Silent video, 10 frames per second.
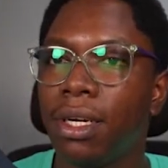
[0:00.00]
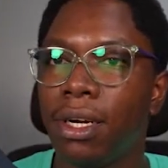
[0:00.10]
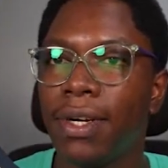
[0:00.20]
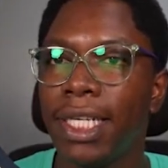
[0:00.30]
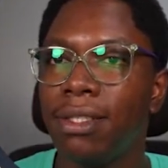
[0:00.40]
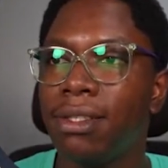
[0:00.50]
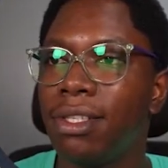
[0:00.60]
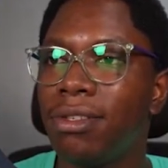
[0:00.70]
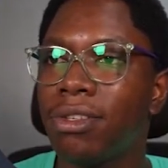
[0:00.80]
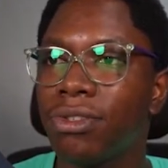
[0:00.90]
All right,
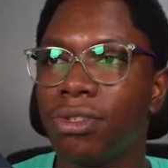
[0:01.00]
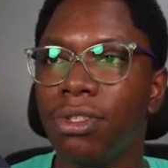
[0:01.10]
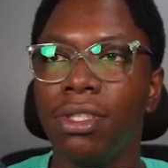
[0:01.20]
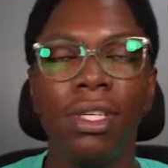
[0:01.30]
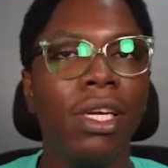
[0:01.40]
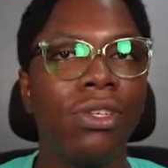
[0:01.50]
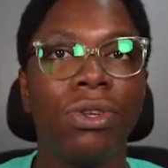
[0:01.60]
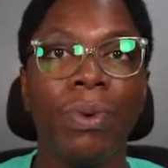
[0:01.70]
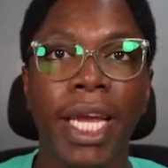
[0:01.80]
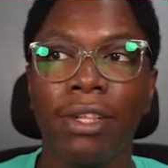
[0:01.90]
this looks good.
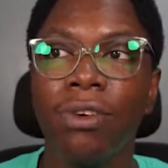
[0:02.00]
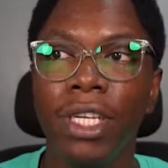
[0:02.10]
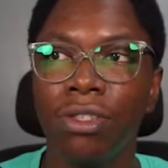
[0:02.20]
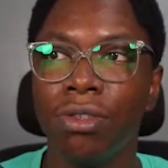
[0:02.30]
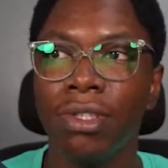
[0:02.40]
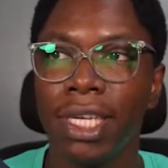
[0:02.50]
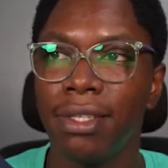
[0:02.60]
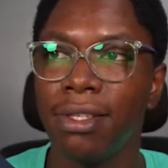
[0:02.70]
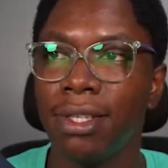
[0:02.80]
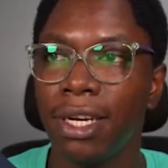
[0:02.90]
So we can go into
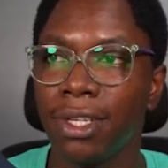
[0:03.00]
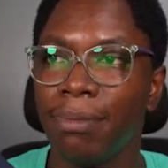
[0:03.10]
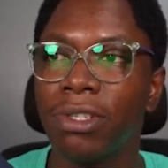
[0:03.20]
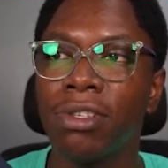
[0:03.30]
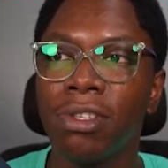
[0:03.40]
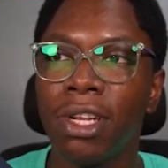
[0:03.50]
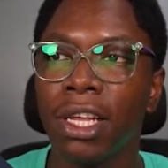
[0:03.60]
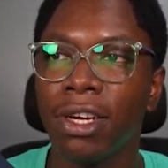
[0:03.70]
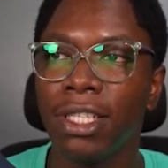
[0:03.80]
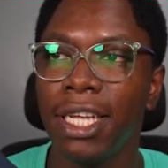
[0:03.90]
test this out. I'm just going to
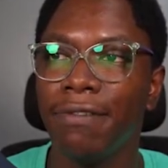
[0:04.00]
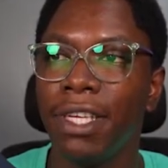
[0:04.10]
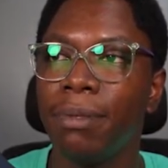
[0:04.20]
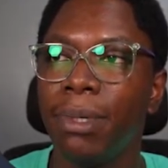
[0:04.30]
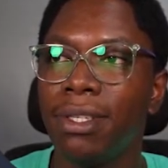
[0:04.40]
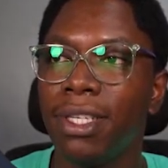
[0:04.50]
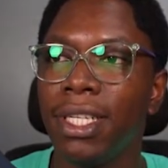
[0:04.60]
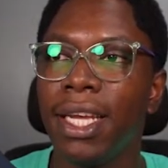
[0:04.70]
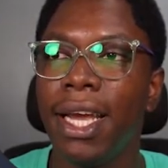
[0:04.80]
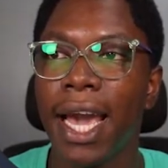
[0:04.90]
click on the navigate
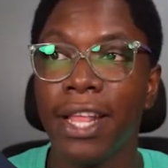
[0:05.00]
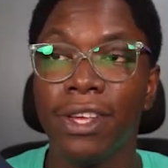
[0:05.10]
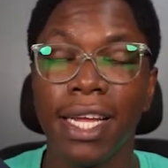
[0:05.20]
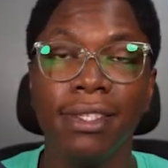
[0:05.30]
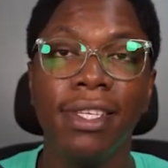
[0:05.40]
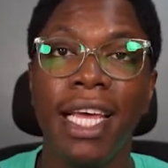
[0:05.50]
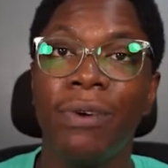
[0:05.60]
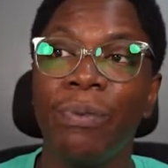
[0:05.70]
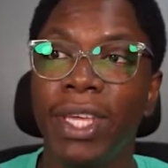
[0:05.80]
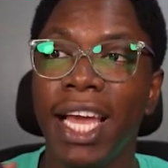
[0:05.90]
button and you can see
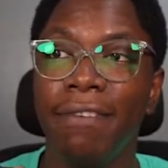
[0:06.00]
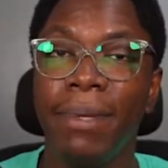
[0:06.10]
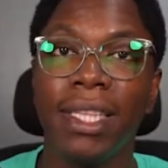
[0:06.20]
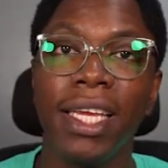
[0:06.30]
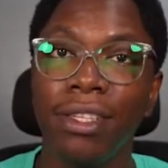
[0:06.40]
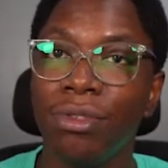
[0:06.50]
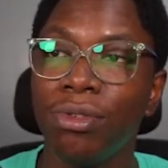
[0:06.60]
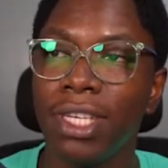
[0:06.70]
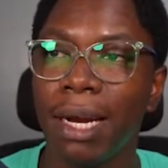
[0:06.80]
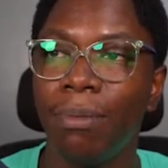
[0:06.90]
that we have been taken to
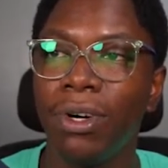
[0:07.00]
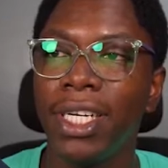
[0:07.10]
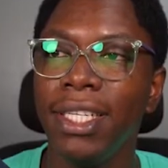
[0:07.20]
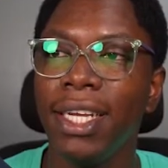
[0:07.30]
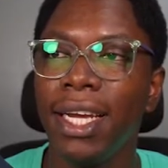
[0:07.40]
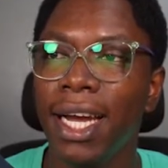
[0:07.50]
tab one.